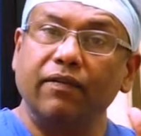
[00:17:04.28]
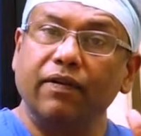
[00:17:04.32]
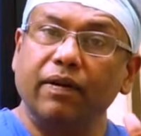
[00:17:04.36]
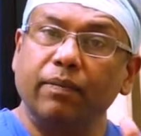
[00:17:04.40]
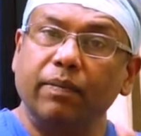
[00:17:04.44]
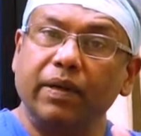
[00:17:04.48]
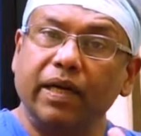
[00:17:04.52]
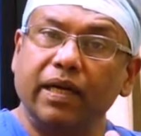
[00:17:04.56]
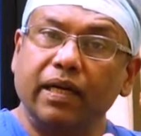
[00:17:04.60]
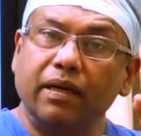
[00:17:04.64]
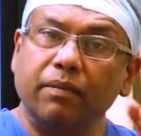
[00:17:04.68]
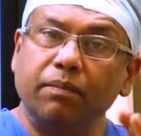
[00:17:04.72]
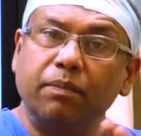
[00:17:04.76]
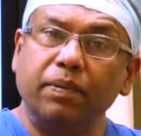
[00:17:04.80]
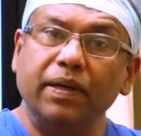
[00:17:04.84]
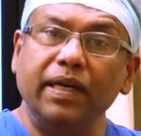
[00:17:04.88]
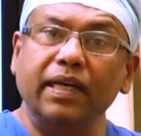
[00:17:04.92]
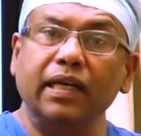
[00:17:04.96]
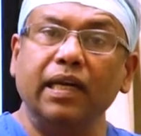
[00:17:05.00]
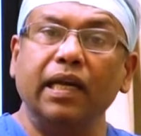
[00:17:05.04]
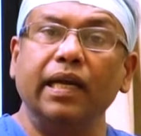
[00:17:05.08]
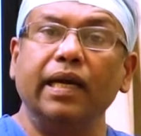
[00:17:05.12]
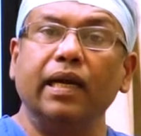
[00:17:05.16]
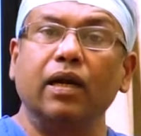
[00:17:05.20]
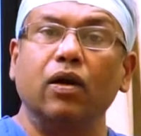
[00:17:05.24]
will be
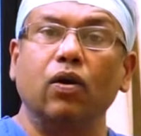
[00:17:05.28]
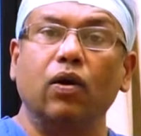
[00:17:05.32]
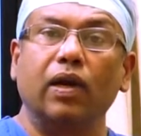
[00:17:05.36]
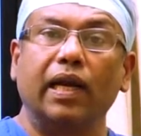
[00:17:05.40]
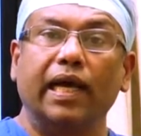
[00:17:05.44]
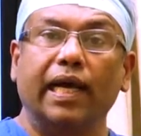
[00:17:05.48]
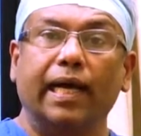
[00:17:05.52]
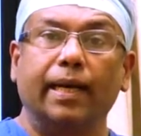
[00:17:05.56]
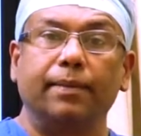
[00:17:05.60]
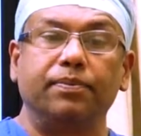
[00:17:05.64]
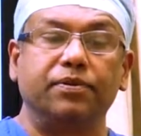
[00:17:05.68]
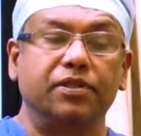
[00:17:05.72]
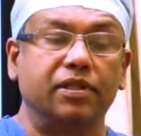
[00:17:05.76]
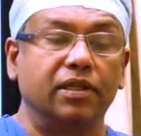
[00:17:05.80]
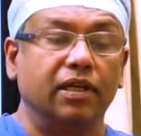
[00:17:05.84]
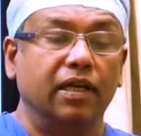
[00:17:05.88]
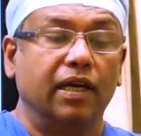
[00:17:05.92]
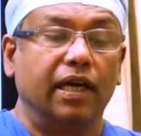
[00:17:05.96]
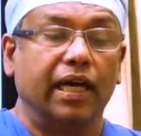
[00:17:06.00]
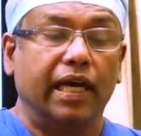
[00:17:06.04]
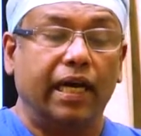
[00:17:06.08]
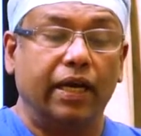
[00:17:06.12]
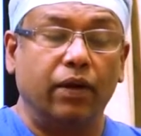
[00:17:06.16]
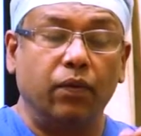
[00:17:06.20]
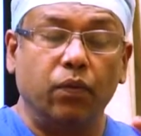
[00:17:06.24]
completely collapsed.
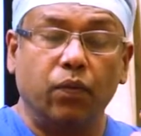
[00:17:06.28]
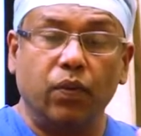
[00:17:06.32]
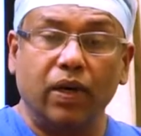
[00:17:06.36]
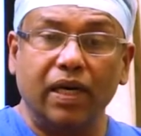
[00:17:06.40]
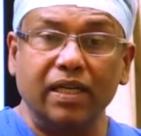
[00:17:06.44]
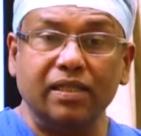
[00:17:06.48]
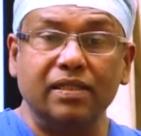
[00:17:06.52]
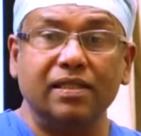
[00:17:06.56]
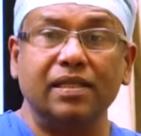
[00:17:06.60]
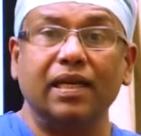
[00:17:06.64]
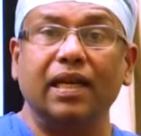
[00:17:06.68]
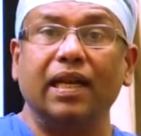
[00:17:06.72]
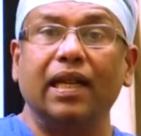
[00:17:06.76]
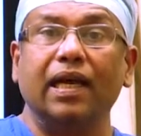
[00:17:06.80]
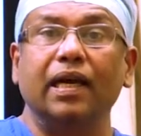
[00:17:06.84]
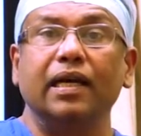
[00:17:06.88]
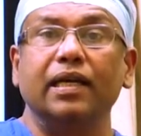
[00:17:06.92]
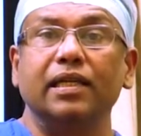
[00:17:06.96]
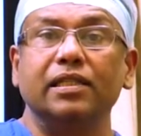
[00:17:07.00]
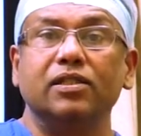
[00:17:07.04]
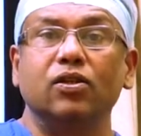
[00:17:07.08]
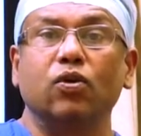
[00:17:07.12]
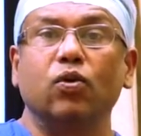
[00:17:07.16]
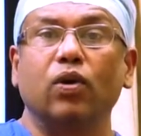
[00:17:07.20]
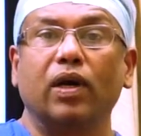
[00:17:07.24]
And once the lung
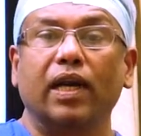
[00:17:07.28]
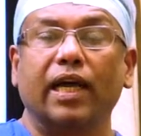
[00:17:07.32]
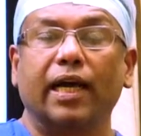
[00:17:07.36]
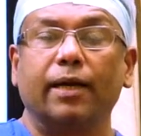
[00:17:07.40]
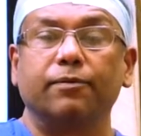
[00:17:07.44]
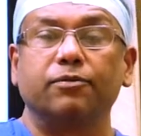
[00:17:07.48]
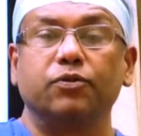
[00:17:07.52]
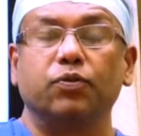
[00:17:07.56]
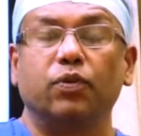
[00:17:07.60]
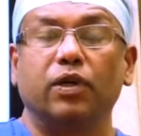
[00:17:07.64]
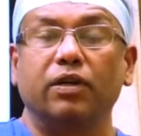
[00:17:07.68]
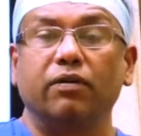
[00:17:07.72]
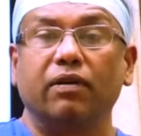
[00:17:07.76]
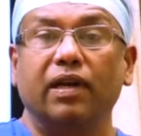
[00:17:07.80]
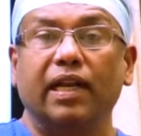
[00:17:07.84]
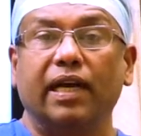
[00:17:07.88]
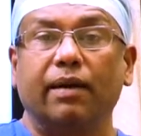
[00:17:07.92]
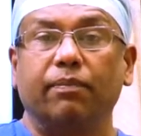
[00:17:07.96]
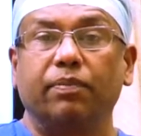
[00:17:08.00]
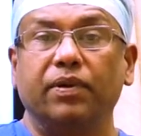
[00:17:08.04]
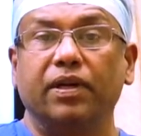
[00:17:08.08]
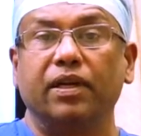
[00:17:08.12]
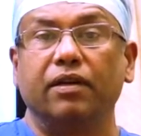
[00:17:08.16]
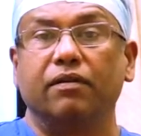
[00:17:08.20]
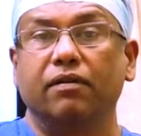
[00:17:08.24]
is collapsed, what will
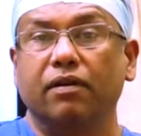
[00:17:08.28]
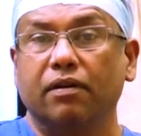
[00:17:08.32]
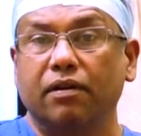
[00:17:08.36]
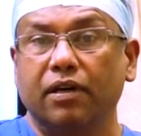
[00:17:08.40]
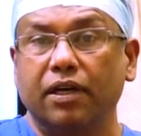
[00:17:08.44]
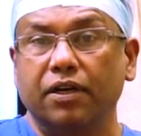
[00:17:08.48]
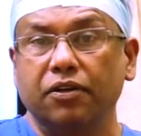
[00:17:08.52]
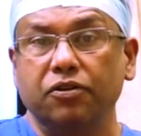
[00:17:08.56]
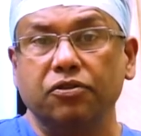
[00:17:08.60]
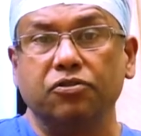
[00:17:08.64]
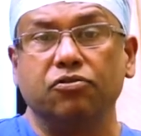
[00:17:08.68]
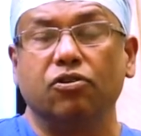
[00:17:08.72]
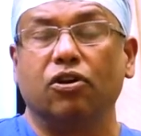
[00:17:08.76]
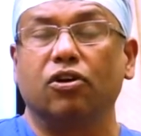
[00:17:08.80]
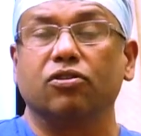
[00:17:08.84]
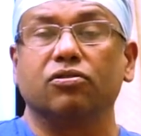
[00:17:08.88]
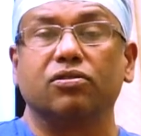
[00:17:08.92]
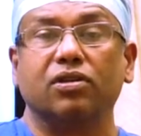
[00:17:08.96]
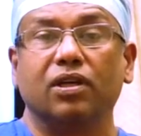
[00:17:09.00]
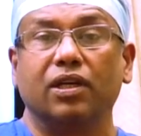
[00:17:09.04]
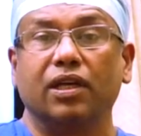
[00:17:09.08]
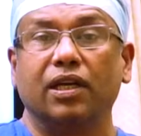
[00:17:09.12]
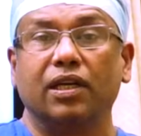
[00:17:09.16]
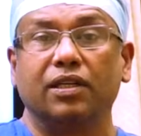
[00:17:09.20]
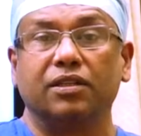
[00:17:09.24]
happen? It will reduce
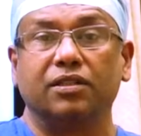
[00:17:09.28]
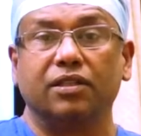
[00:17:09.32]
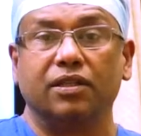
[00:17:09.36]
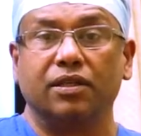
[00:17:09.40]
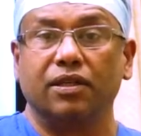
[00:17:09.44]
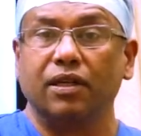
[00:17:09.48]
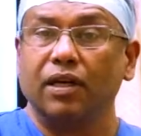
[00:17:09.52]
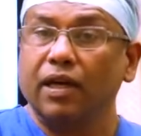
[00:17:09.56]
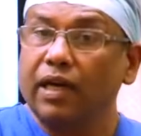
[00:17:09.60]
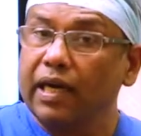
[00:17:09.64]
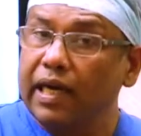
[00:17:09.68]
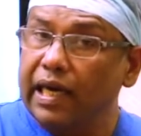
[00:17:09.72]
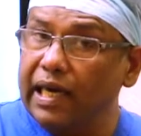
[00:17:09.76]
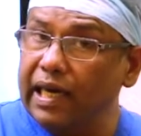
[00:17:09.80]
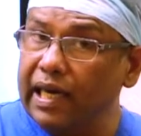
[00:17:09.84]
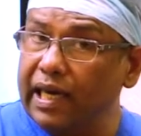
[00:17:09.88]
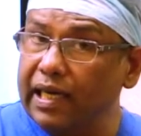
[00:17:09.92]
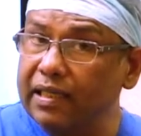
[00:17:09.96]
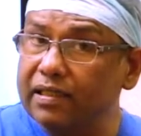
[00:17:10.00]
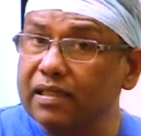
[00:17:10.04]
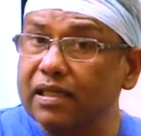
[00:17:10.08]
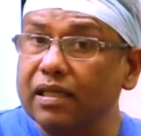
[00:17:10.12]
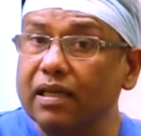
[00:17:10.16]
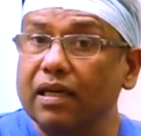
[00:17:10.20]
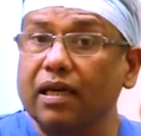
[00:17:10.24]
oxygenation, and
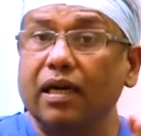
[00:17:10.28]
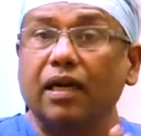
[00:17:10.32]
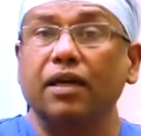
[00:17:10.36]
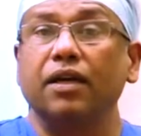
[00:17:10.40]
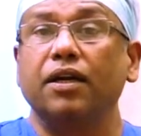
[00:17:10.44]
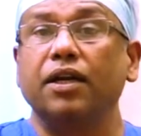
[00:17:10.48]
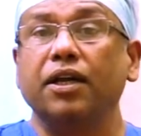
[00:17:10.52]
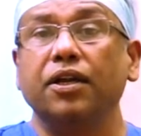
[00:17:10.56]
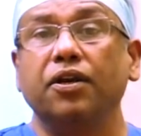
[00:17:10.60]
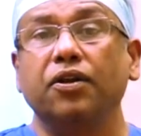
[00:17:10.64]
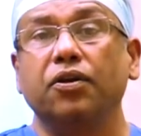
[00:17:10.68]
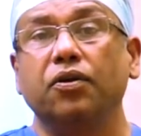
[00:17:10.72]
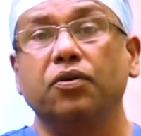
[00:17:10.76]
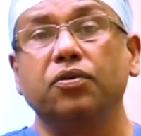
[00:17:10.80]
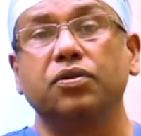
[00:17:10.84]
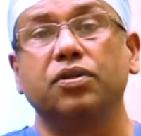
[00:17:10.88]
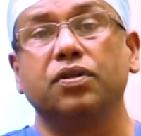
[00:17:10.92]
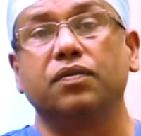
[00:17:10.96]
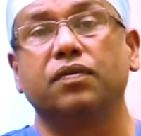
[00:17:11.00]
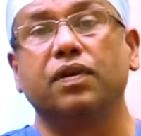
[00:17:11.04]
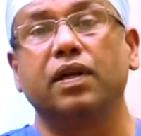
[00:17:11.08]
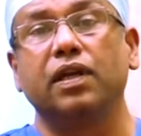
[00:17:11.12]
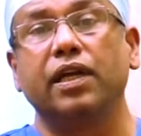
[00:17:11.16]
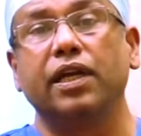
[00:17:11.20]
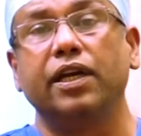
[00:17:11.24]
as it continues,
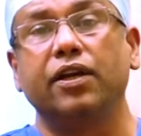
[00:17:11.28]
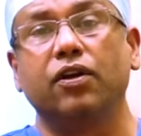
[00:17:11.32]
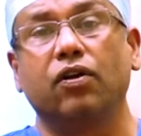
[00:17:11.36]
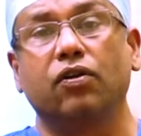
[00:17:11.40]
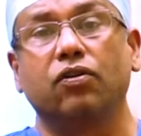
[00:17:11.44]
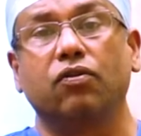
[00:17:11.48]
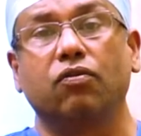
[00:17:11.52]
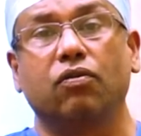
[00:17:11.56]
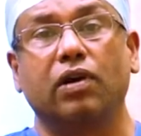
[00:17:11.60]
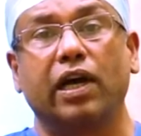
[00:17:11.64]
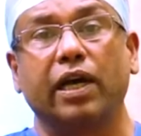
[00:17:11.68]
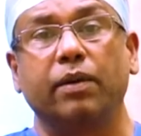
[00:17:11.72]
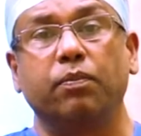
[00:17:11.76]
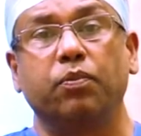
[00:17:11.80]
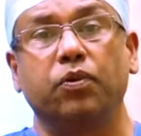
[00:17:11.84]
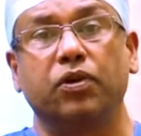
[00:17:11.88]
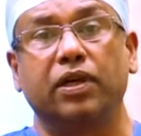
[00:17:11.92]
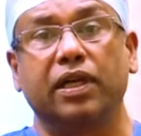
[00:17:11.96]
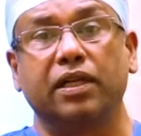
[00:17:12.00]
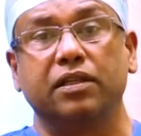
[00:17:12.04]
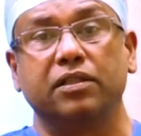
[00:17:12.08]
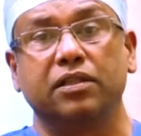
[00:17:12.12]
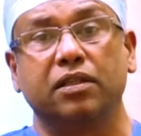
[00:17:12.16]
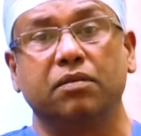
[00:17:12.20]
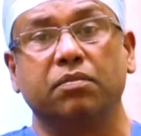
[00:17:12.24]
it will lead on to
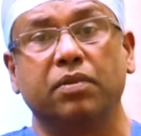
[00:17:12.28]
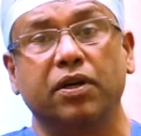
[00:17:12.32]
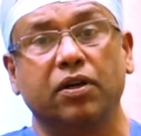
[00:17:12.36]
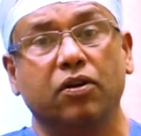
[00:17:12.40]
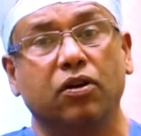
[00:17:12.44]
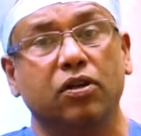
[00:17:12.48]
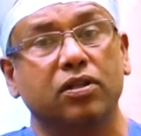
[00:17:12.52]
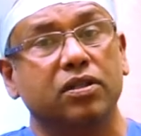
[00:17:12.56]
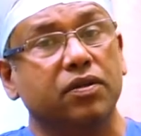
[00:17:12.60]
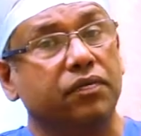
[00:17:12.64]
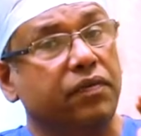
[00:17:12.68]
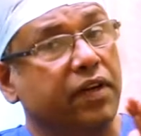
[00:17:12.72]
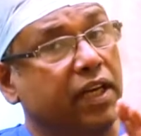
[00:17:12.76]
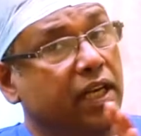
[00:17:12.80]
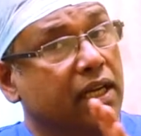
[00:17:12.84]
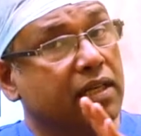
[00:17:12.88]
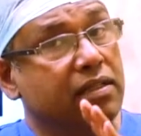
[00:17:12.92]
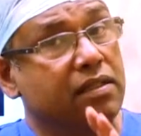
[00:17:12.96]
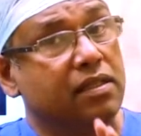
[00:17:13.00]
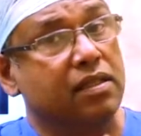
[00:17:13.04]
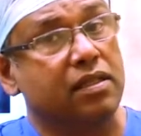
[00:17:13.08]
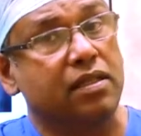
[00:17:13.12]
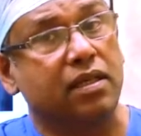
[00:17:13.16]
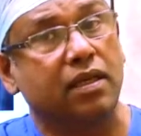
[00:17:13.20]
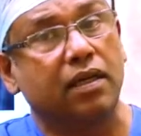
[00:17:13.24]
hypotension because the
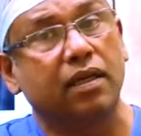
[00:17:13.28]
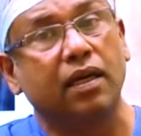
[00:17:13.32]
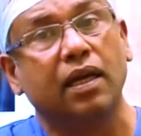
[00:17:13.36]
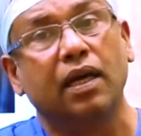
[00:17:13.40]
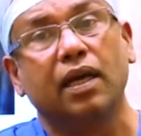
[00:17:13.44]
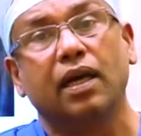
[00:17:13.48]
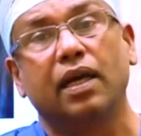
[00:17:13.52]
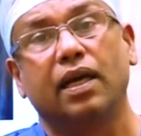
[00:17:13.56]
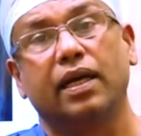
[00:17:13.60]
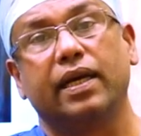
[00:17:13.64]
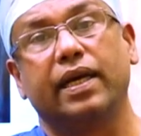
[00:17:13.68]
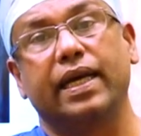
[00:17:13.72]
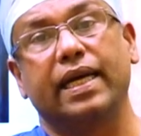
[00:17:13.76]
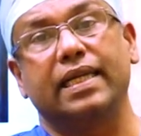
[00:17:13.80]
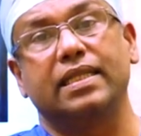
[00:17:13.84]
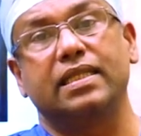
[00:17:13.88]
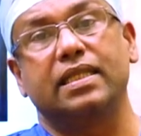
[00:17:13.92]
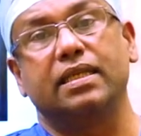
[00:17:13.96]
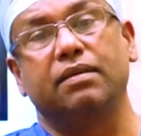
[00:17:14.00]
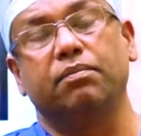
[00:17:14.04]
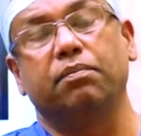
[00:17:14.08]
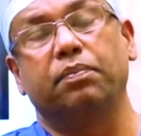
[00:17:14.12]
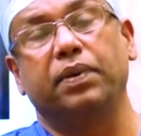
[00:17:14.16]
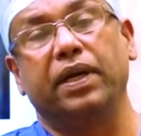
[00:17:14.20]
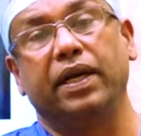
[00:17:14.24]
venous return gets
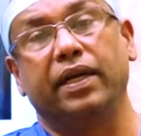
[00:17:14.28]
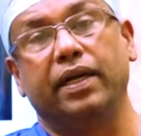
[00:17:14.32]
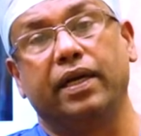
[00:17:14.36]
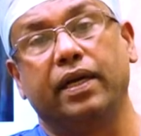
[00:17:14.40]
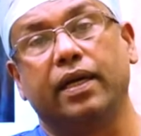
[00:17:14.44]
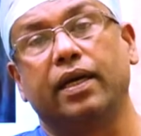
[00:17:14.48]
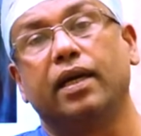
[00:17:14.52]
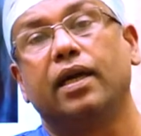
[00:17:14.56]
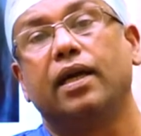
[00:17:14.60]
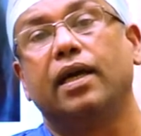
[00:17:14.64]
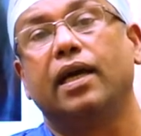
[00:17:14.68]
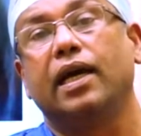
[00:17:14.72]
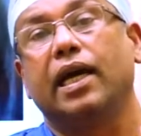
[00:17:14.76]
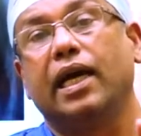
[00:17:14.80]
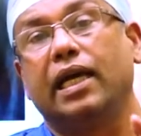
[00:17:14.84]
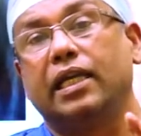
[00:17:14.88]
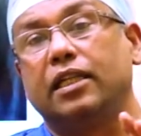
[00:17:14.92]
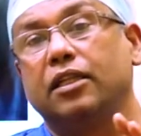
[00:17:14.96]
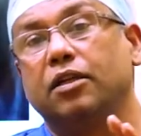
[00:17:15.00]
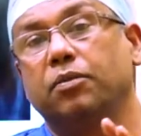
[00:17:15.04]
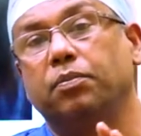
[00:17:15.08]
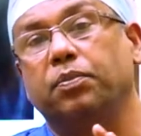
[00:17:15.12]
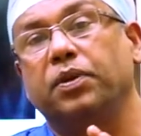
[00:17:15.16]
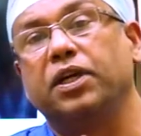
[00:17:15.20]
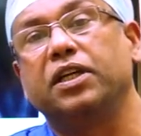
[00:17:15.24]
impeded and
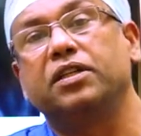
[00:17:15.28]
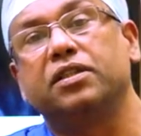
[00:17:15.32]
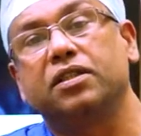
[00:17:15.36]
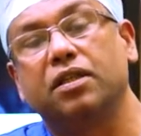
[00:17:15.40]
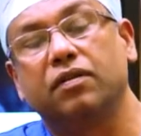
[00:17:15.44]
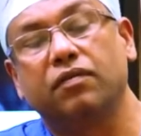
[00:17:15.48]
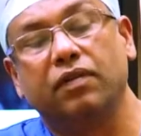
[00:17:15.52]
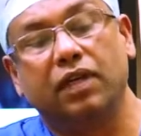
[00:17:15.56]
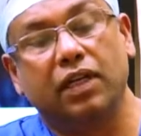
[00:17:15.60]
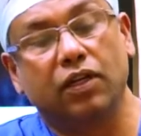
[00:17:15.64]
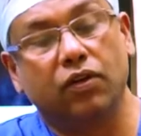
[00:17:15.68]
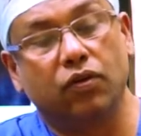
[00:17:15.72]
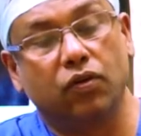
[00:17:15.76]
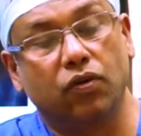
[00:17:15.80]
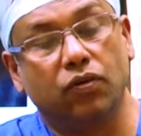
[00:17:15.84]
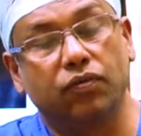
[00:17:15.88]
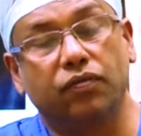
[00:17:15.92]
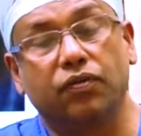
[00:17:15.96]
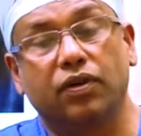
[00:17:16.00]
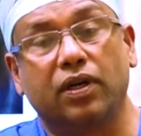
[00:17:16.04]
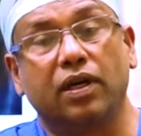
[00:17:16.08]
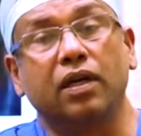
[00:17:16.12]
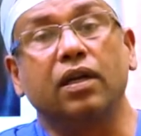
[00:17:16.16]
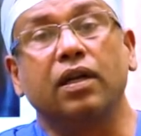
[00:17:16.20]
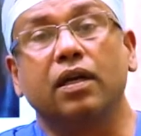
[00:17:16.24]
the patient will go
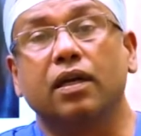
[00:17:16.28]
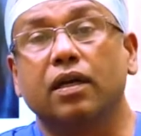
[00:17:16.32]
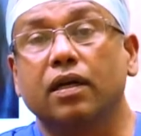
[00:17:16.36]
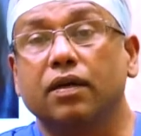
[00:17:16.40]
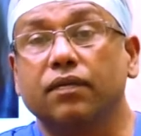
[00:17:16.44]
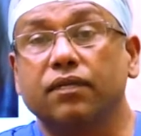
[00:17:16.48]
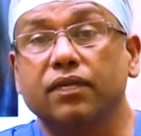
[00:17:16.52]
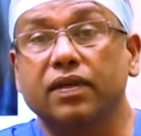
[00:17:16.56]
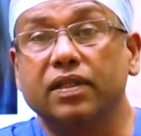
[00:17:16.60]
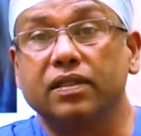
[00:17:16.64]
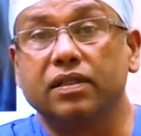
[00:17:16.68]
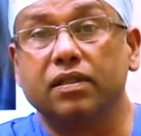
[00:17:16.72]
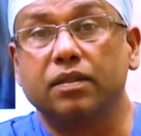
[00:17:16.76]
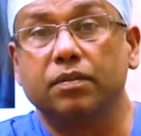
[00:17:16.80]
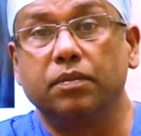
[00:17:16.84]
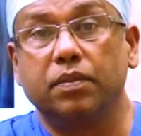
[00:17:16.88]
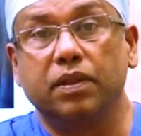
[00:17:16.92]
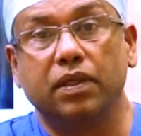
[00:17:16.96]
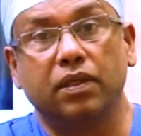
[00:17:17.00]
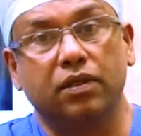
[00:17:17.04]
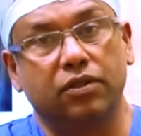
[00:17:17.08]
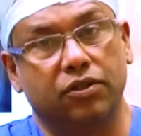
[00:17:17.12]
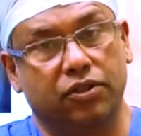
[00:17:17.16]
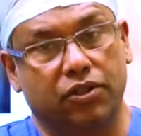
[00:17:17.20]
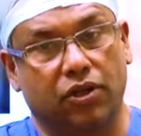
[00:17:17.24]
for an
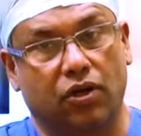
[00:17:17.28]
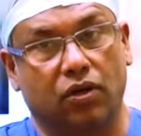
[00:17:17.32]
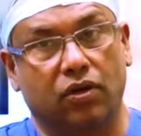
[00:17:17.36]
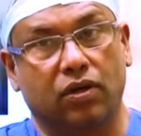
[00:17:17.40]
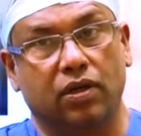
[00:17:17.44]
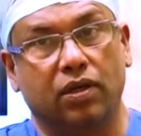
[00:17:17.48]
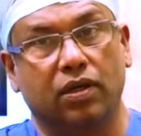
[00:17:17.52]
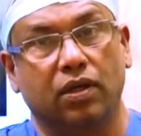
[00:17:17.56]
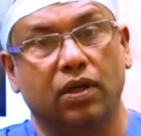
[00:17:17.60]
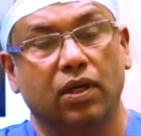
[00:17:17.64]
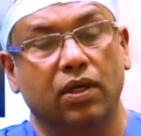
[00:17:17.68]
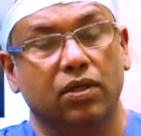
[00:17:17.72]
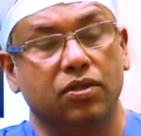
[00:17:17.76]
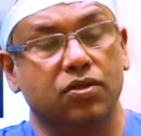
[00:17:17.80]
irreversible shock.